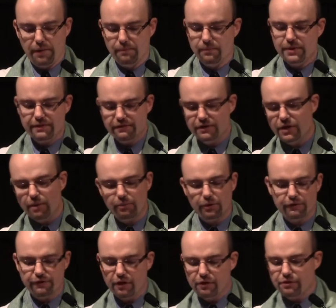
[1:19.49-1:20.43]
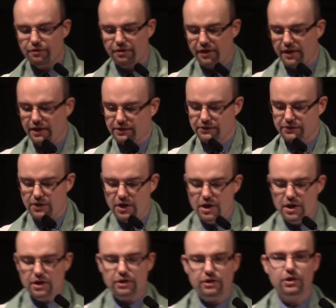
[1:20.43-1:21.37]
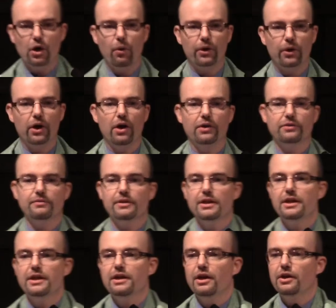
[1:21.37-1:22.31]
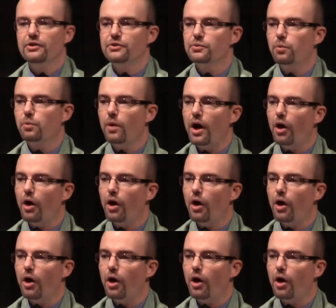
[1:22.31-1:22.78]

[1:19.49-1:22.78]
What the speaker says: We have a number of other things going on as well.